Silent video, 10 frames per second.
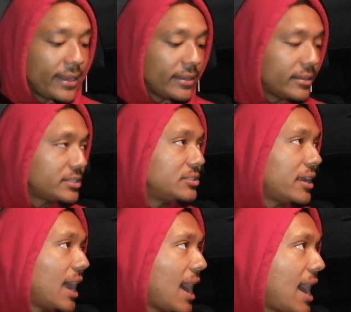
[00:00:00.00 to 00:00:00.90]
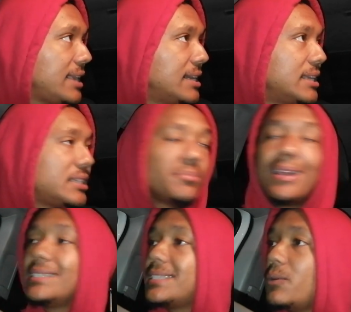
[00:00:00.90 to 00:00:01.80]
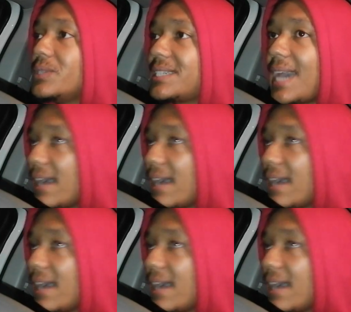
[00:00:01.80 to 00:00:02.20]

man. It's not how I hear this, man. is. it was